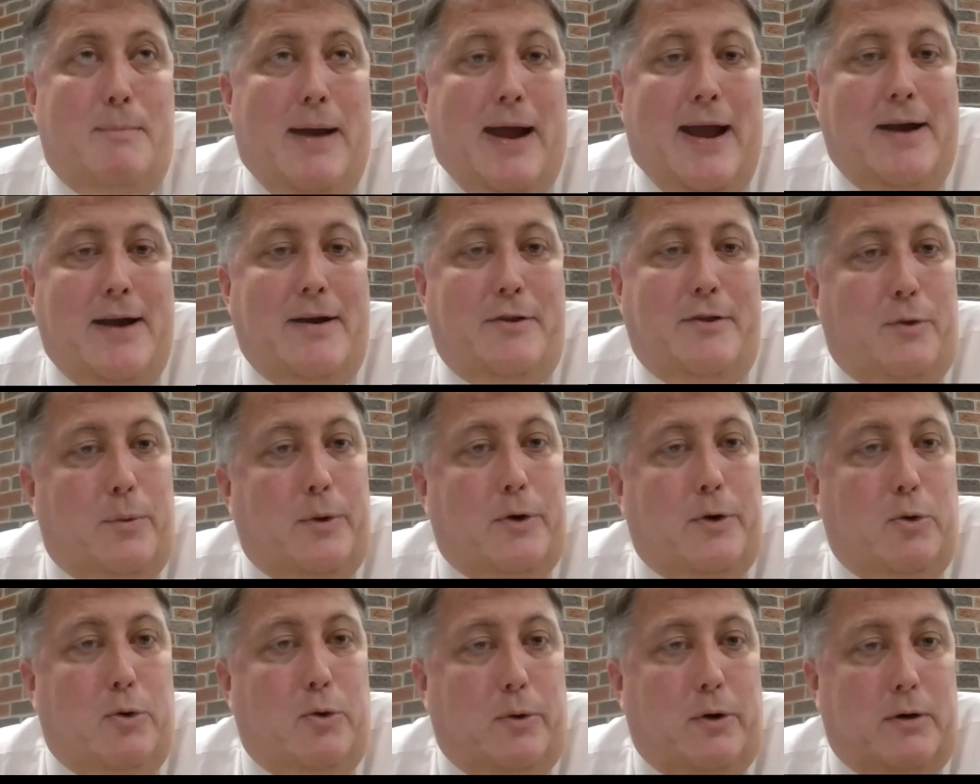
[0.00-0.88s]
demand in the
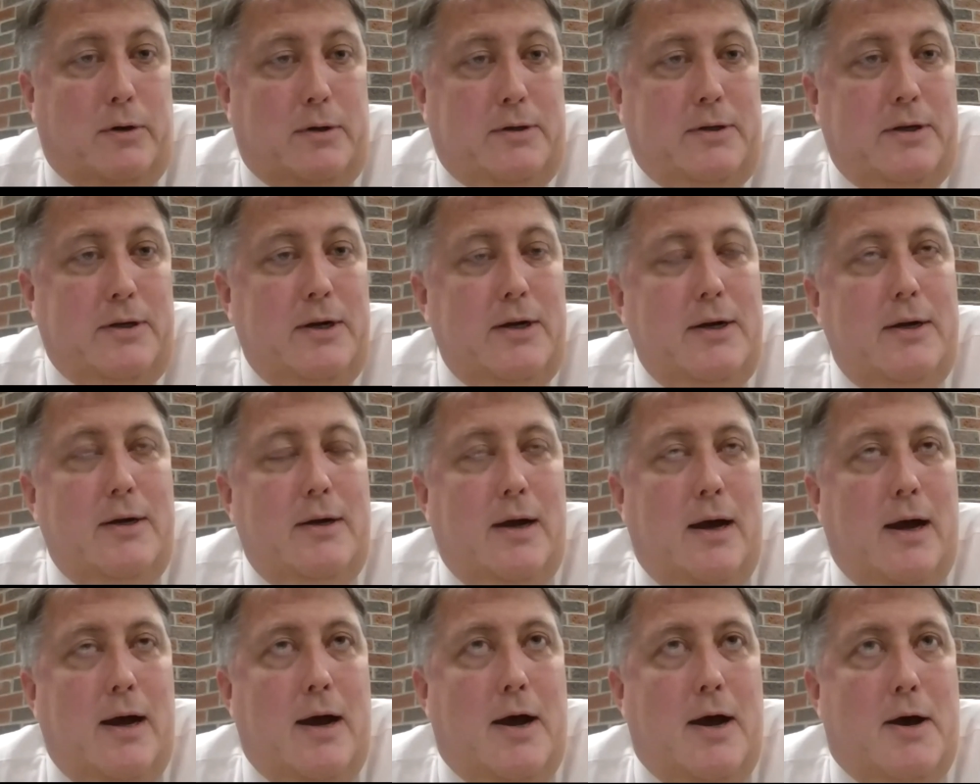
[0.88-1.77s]
real world,
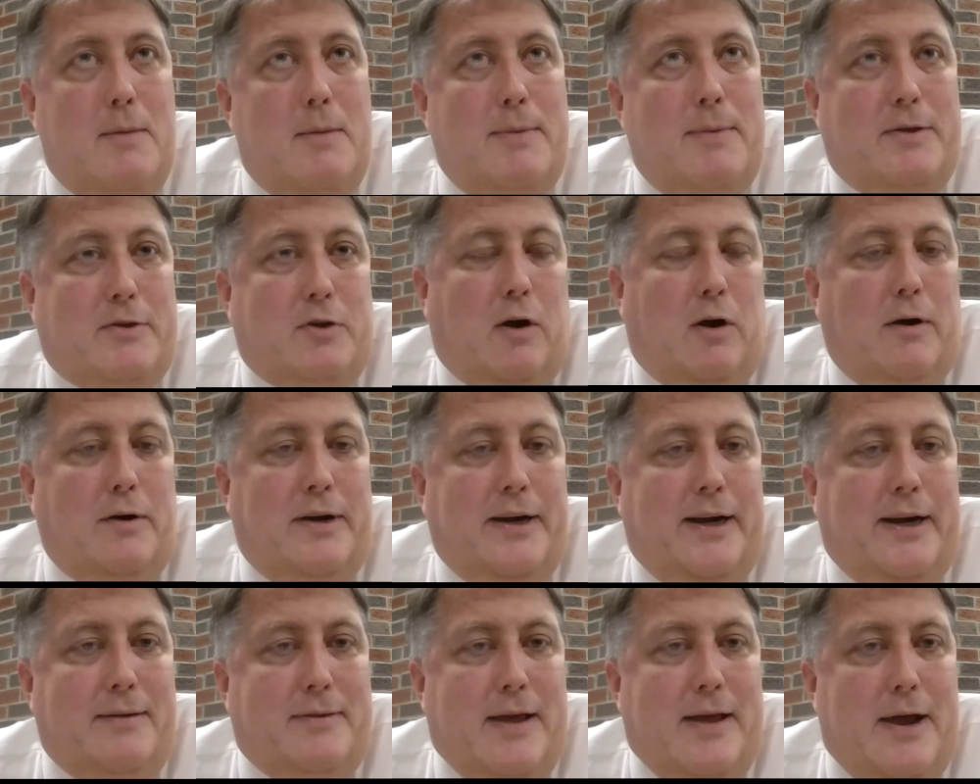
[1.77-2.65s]
it's hard to
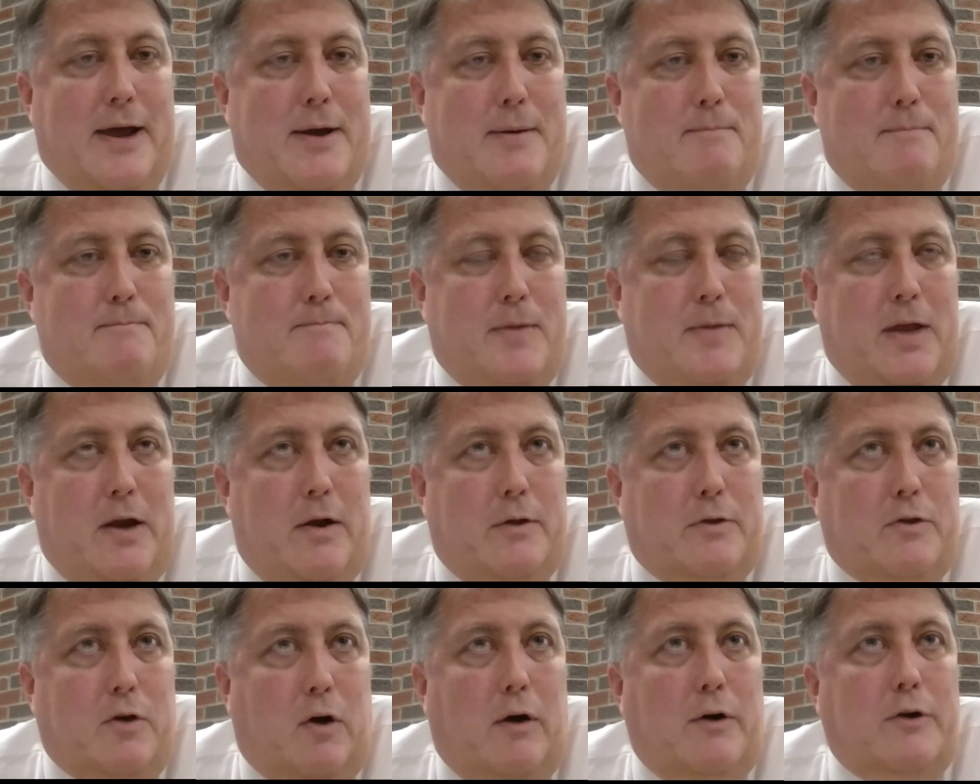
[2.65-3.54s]
get them,
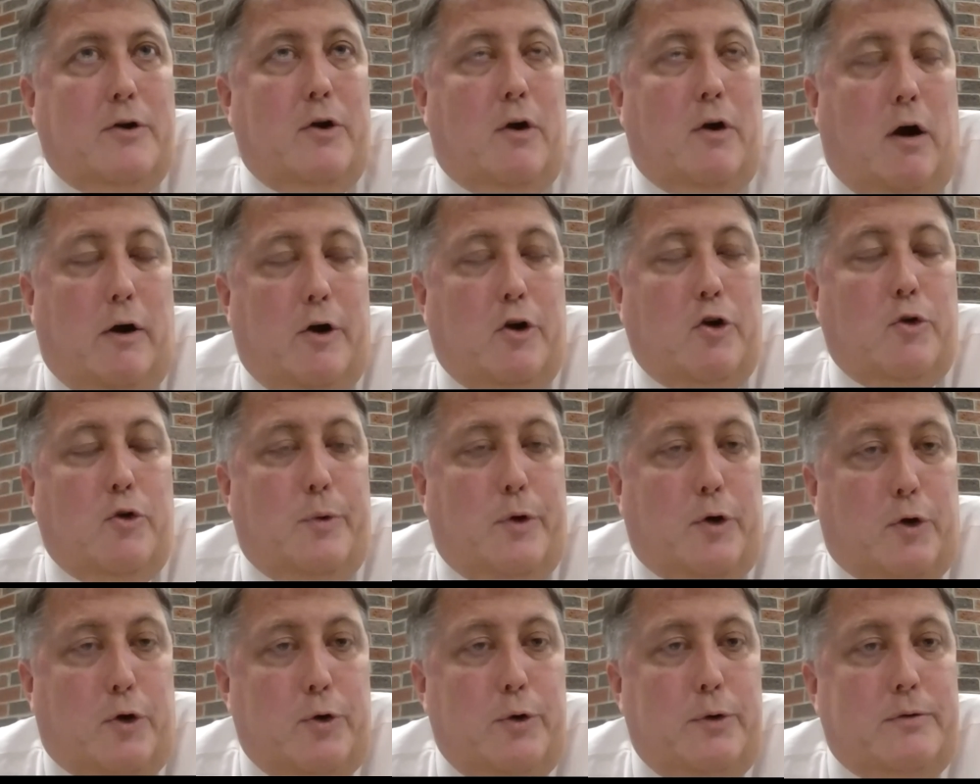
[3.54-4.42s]
it's harder to
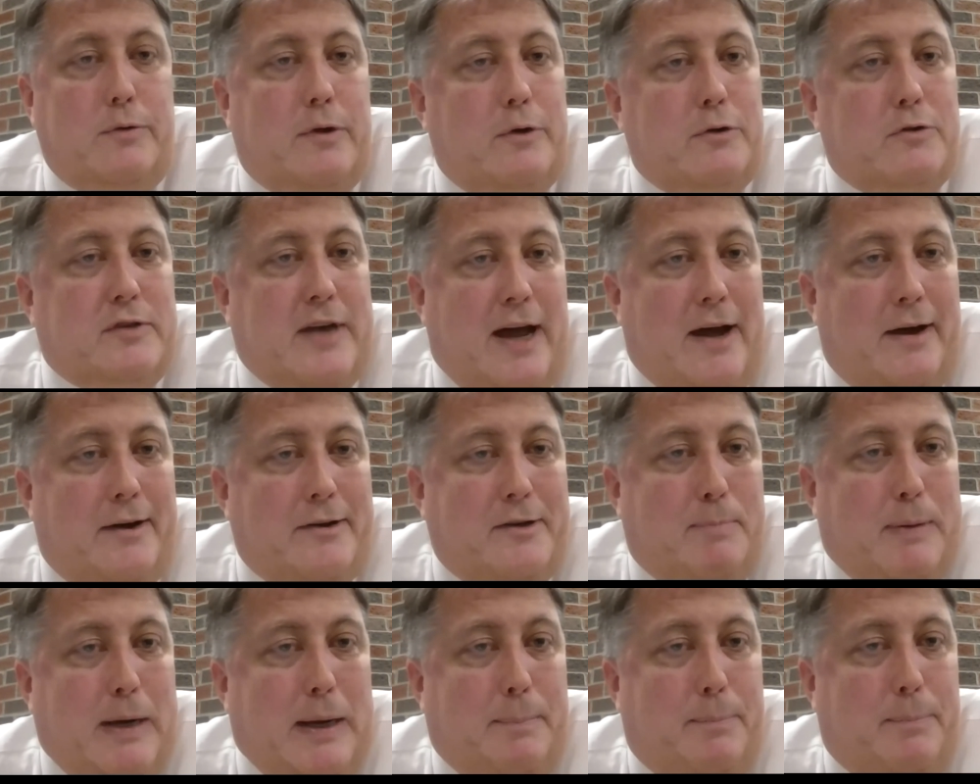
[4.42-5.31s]
recruit those
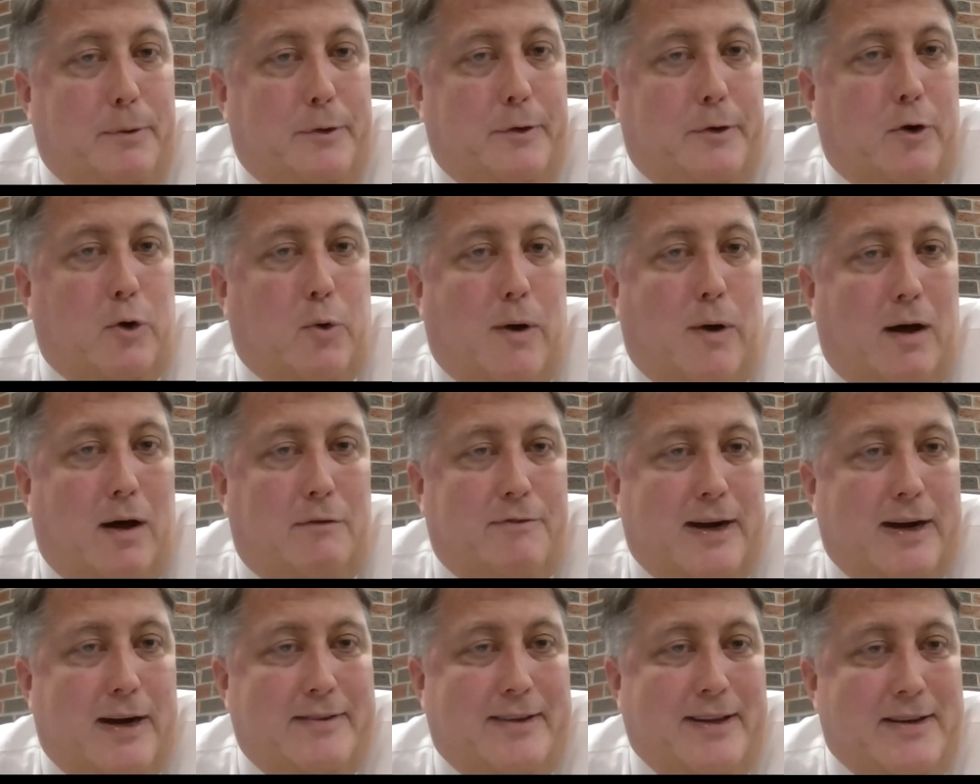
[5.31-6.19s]
talented people that are
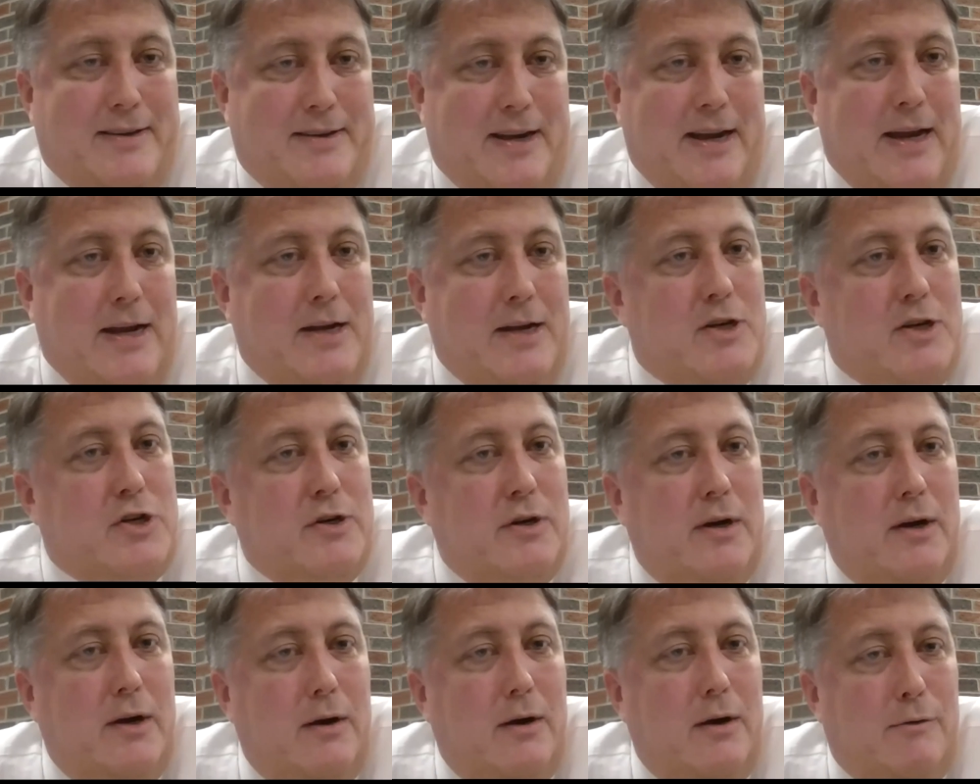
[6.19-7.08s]
qualified to teach
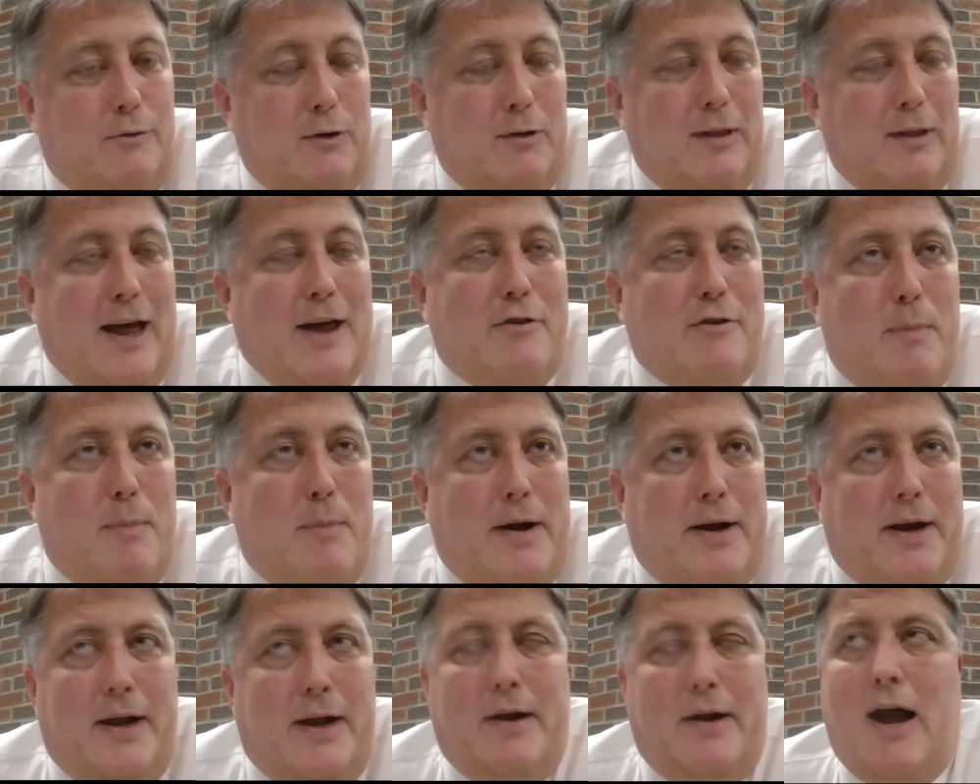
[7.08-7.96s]
for less
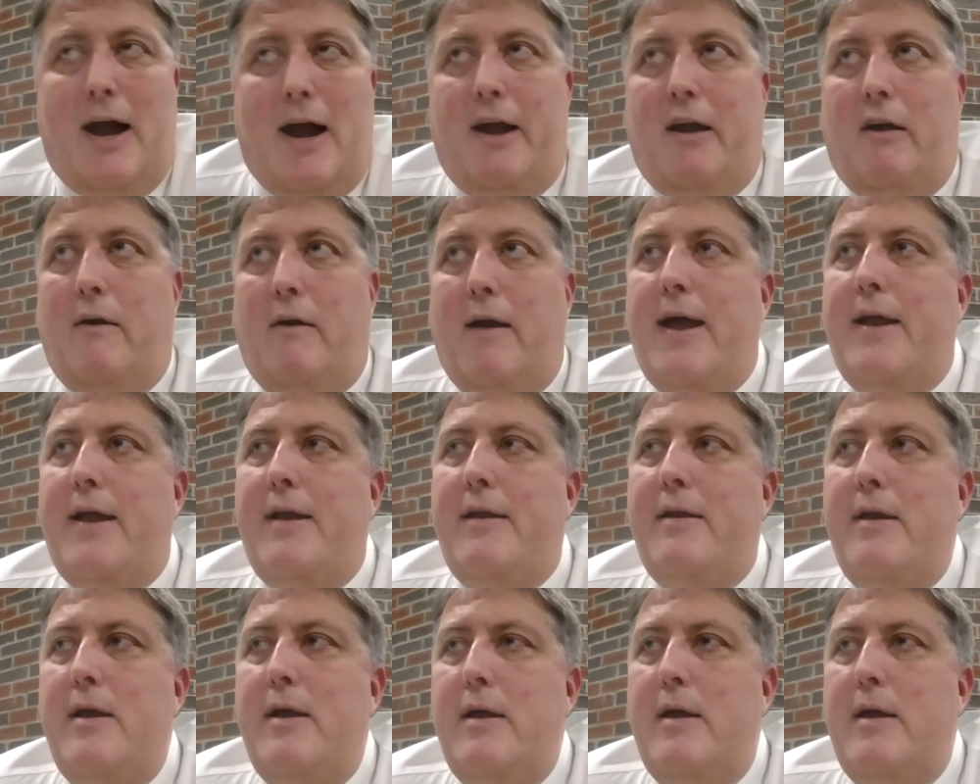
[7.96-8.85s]
money in higher ed.